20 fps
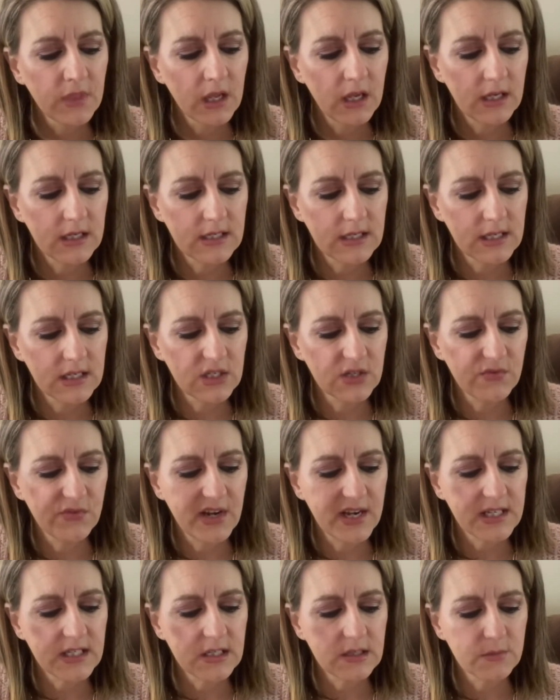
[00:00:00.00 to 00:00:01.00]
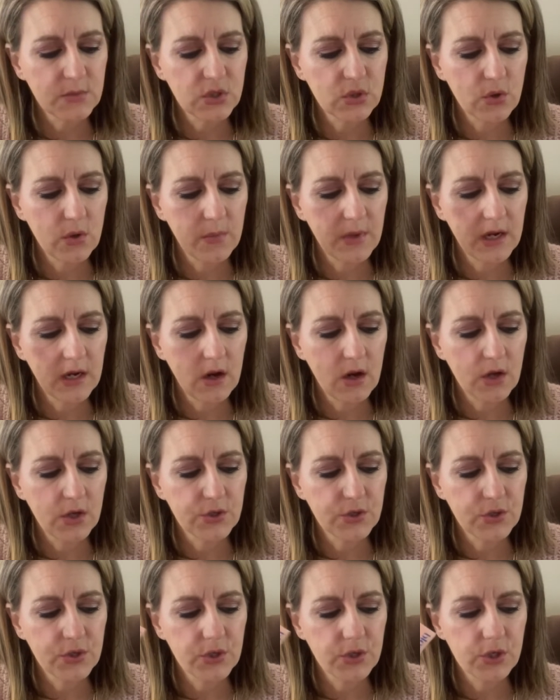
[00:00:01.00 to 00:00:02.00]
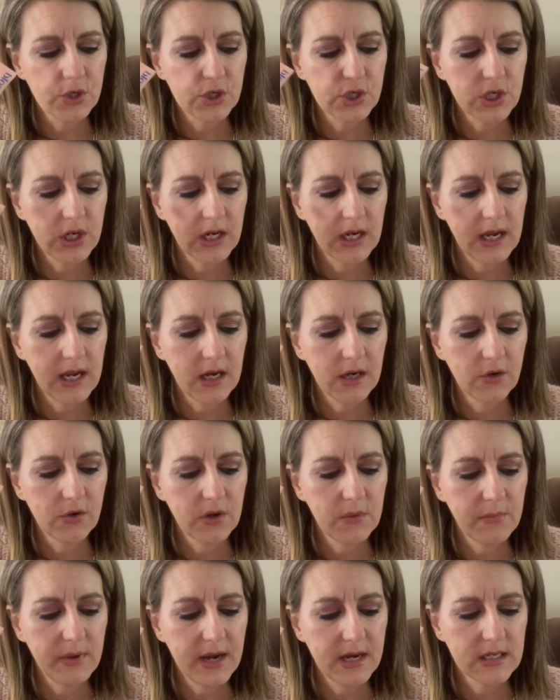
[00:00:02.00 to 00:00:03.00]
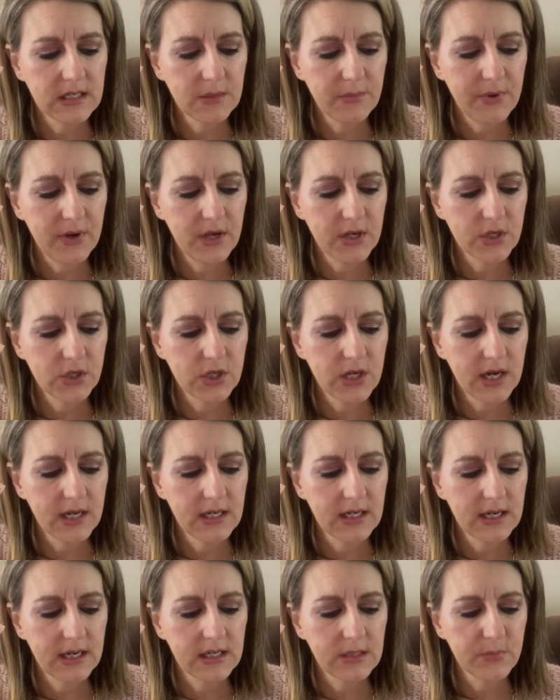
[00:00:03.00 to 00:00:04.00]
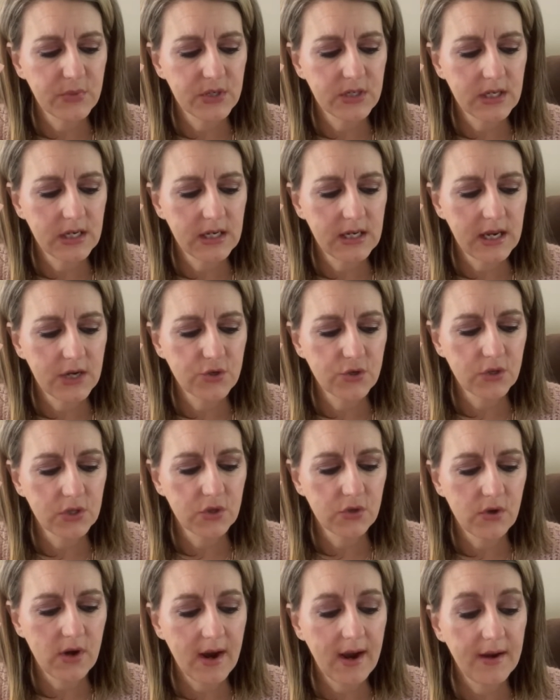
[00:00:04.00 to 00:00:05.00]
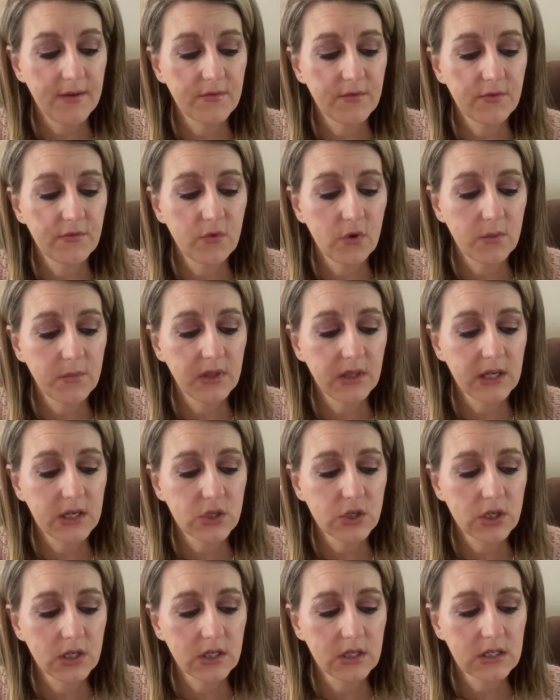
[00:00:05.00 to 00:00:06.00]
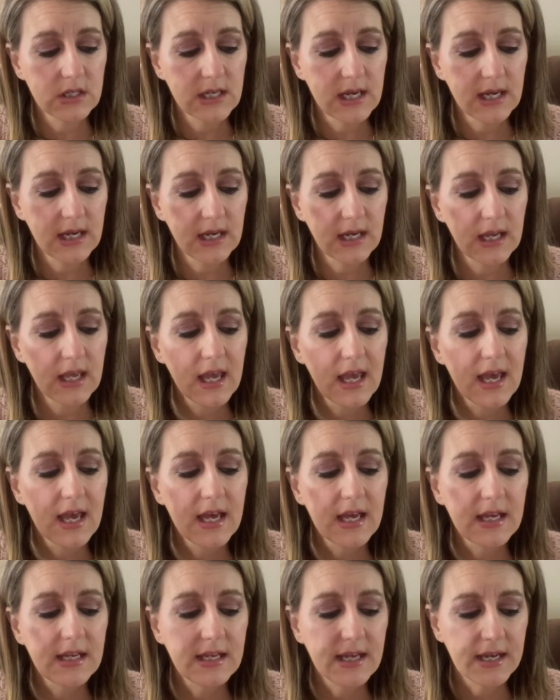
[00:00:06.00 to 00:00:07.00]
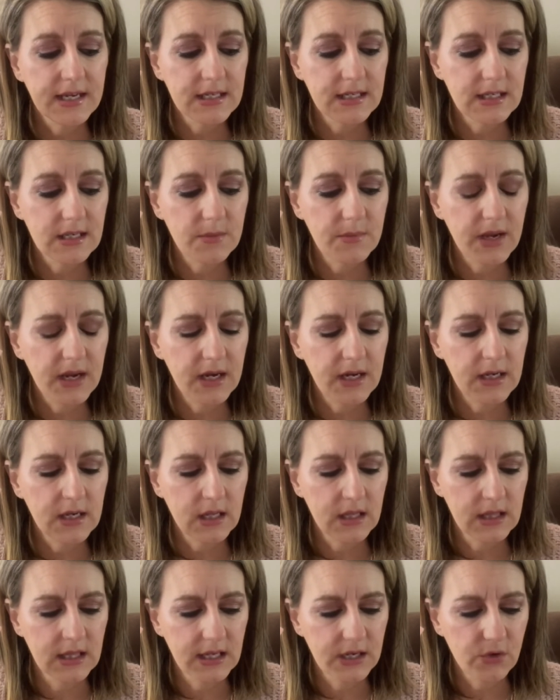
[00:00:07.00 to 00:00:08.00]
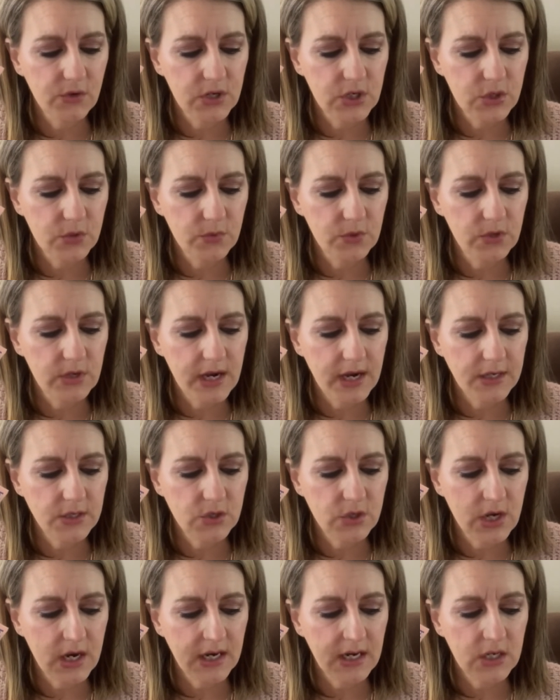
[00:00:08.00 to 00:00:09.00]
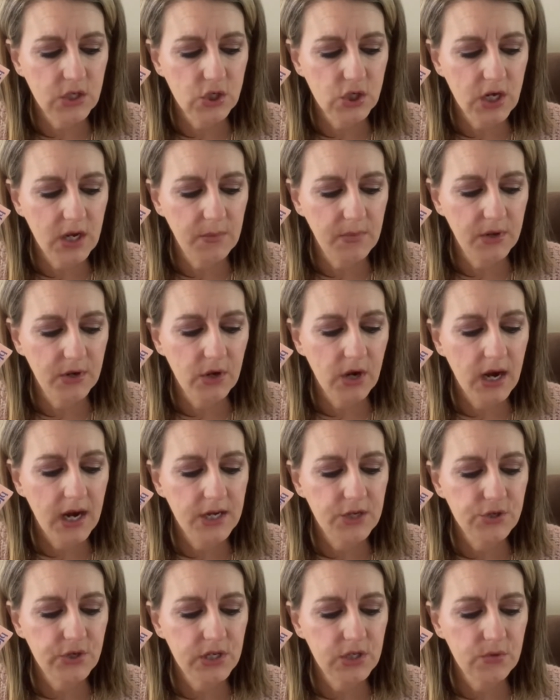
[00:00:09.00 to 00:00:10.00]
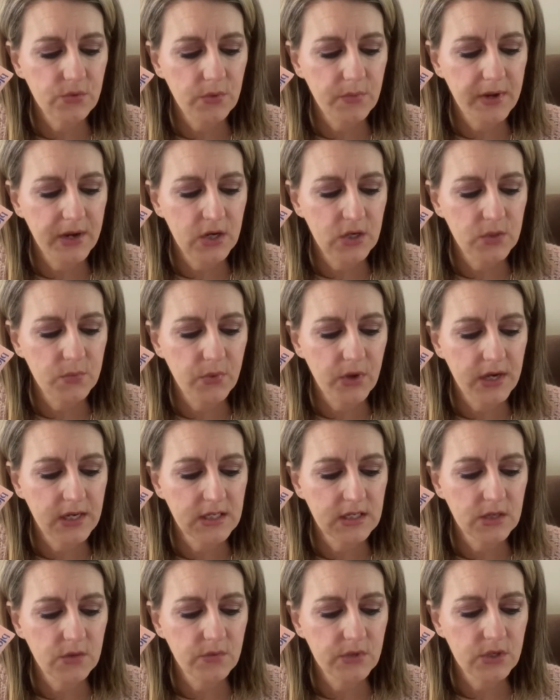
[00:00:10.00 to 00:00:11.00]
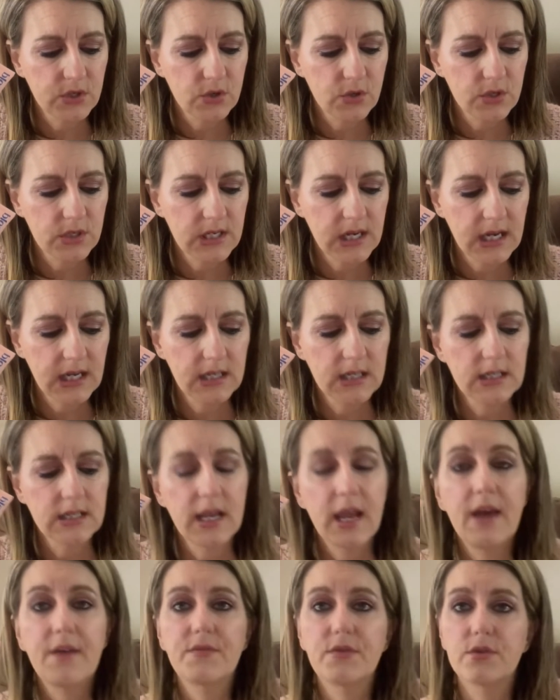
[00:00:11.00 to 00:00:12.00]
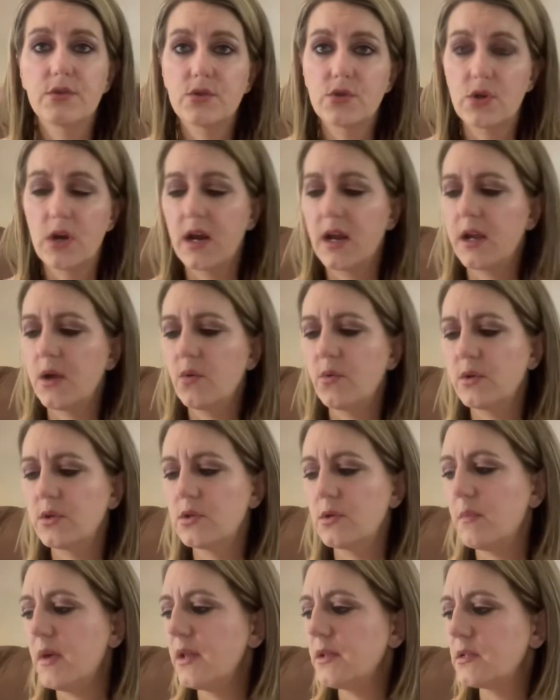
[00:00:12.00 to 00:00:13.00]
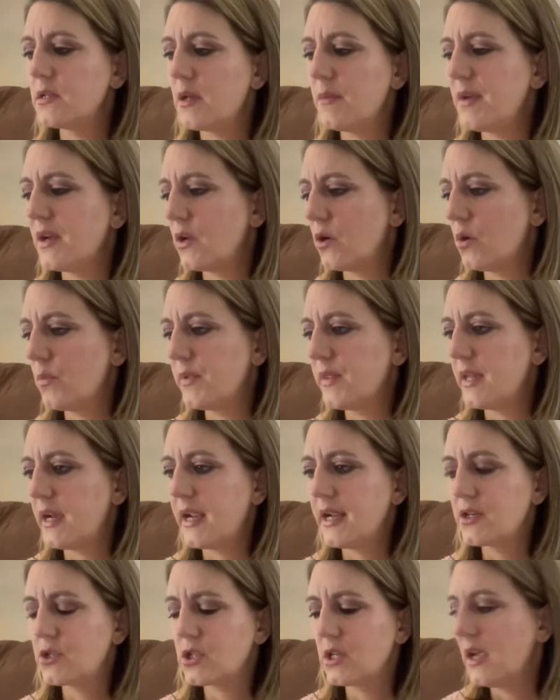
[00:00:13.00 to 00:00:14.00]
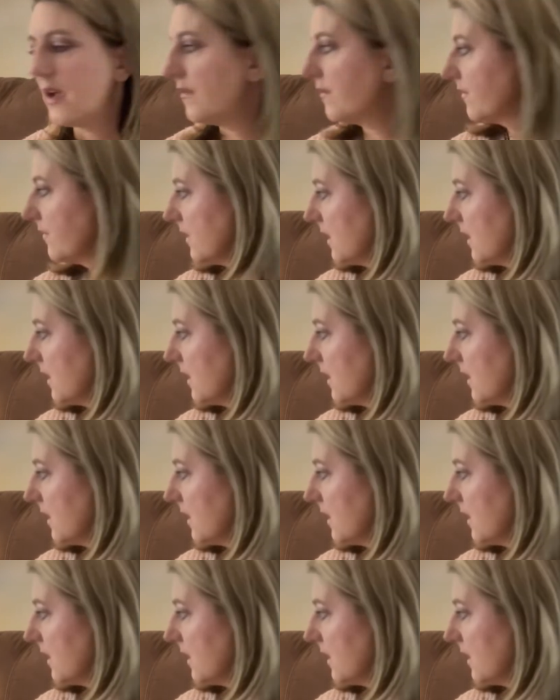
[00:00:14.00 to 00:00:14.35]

It says fast absorbing, ultra nourishing hand cream packs a punch, 99% naturally derived formulation containing niacinamide, licorice root extract, and shea butter. Hydrates, repairs, brightens, and restores hands after the dry winter months. I'm not going to open that. I actually have,